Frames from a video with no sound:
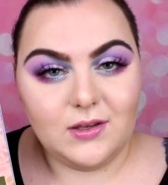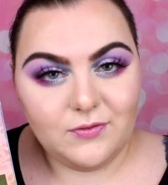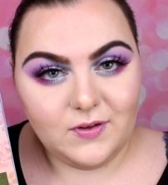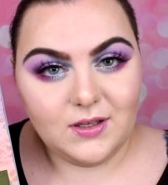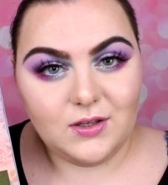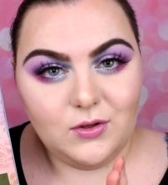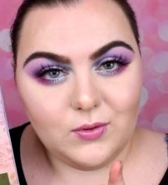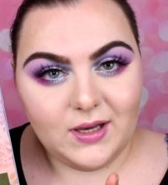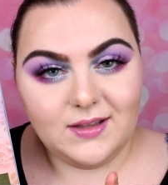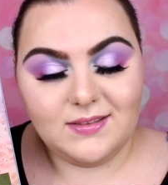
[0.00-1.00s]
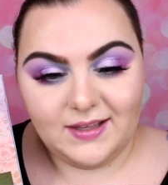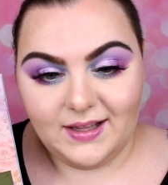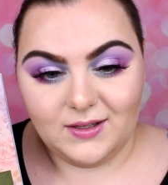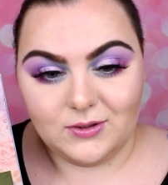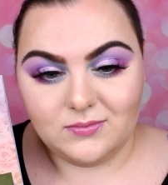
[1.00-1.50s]
I think you can
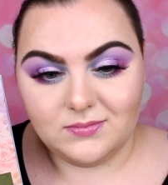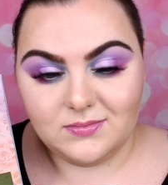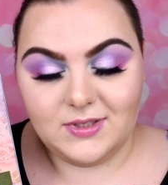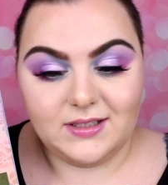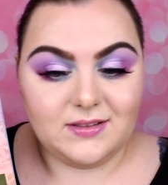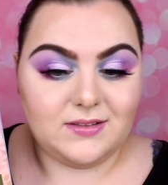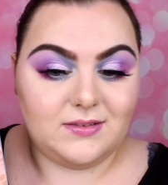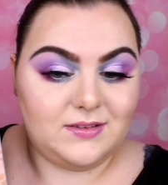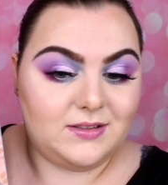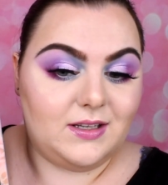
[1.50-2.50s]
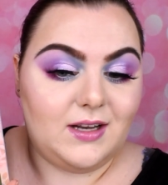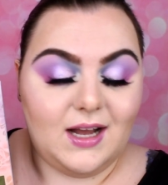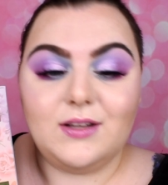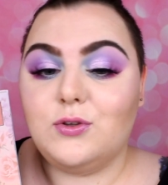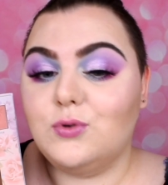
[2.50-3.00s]
tell that there
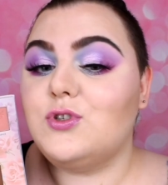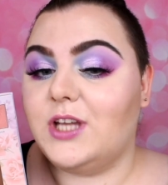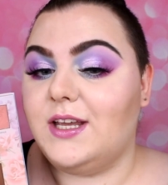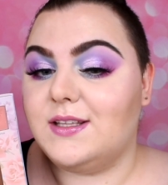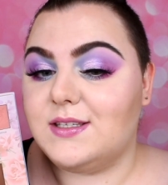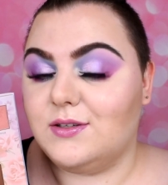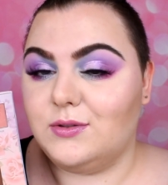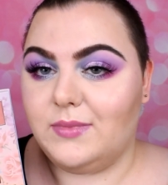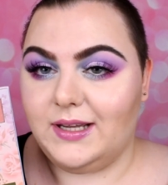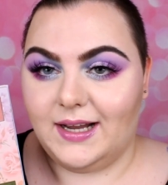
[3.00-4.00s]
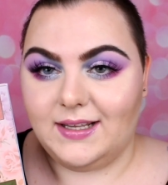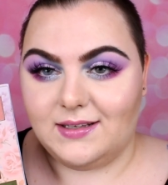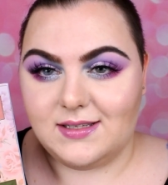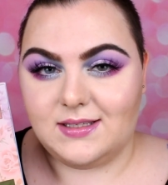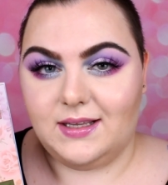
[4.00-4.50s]
are two shades on my
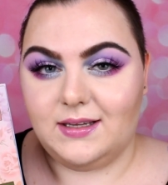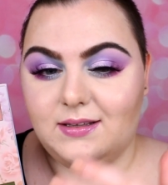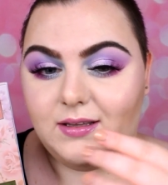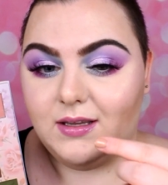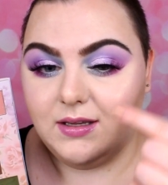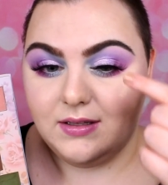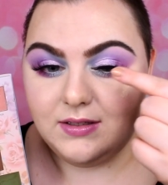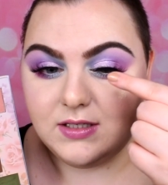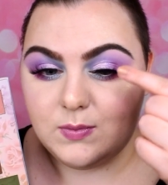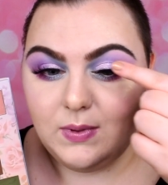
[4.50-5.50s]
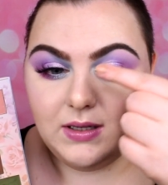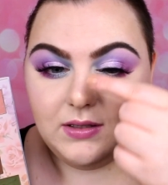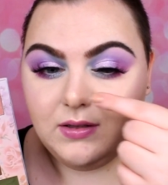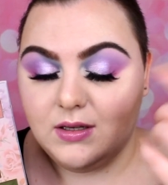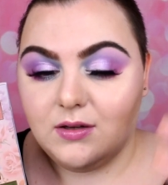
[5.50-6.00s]
eyelids, like this
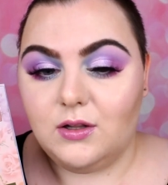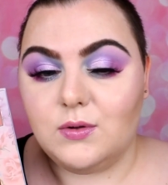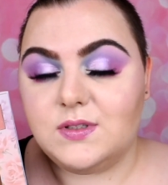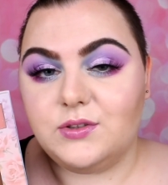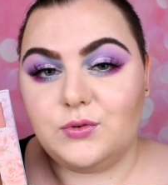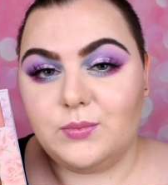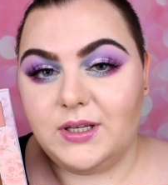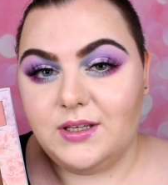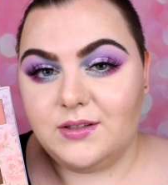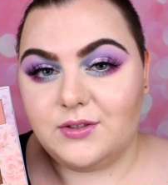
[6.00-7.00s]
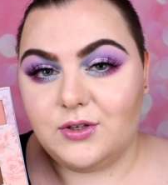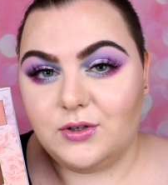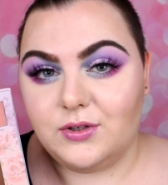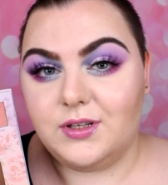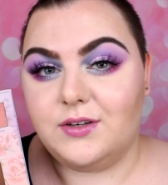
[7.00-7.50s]
one closer to my inner
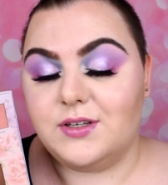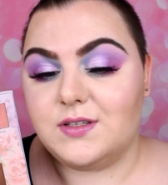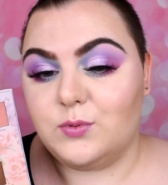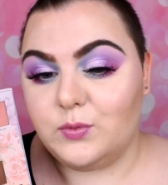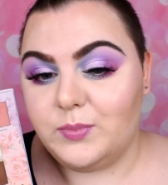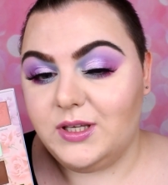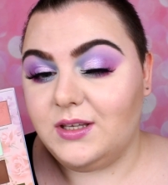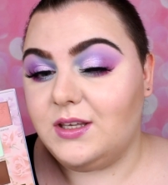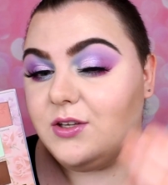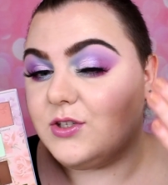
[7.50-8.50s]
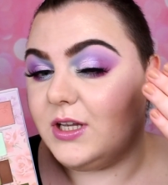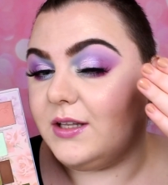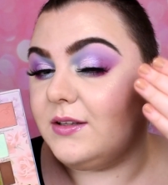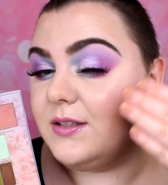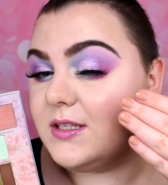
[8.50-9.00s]
corner is more pinkish
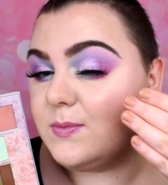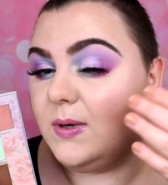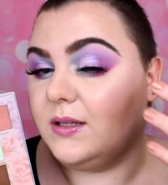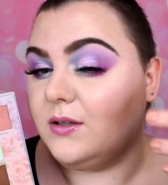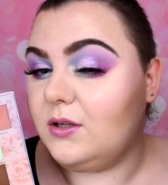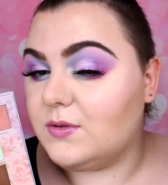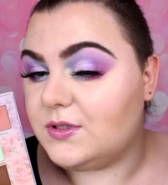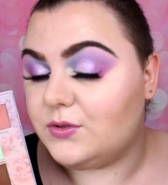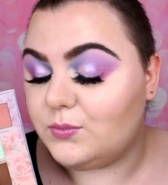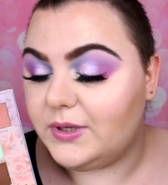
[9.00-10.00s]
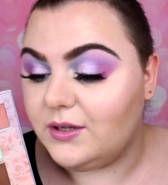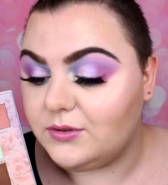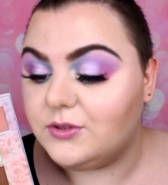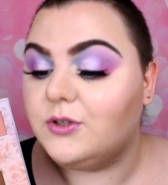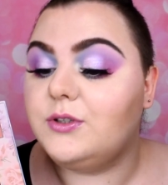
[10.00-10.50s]
and this one closer to my
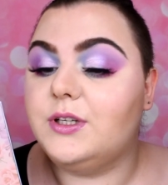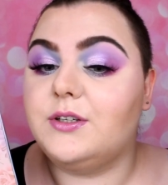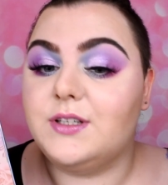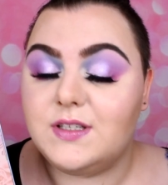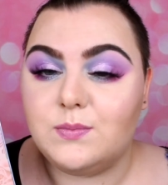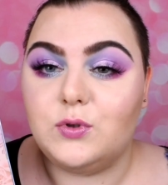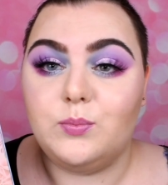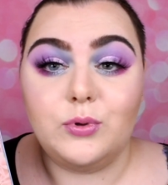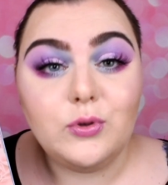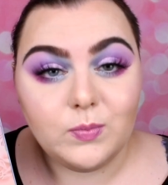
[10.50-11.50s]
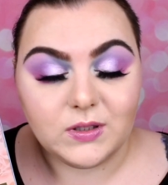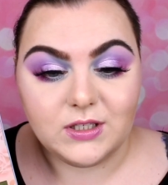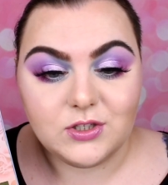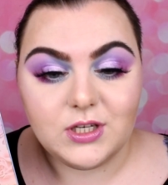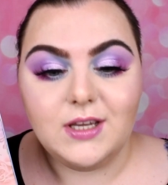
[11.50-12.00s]
outer corner is more
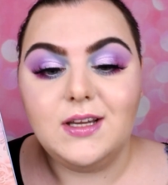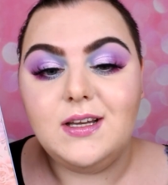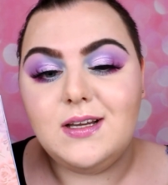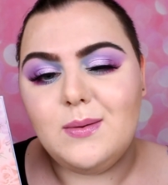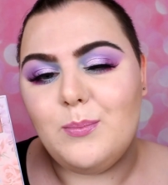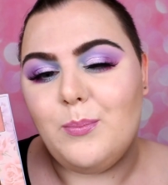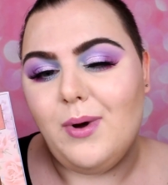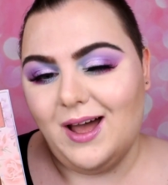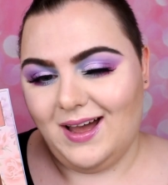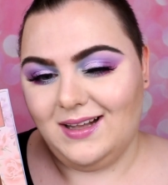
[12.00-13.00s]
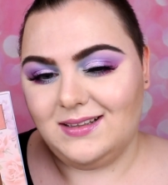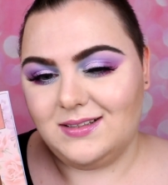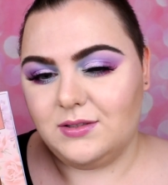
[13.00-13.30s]
purplish, but